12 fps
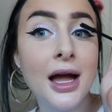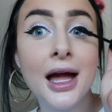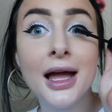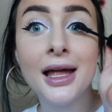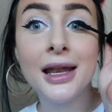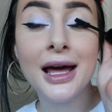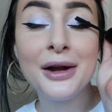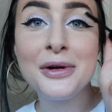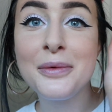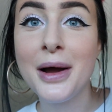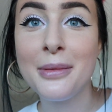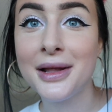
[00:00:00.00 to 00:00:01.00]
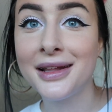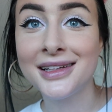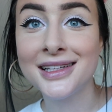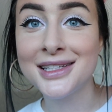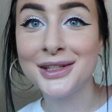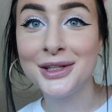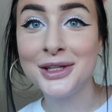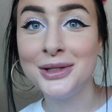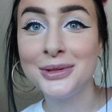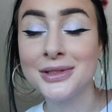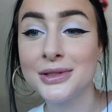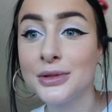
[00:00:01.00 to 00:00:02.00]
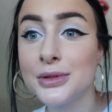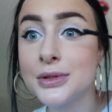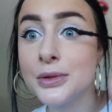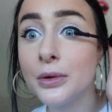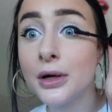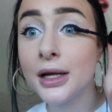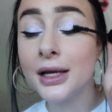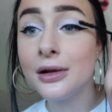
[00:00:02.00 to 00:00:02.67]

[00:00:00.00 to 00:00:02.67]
And I don't know why, but I think that's like the cutest little story.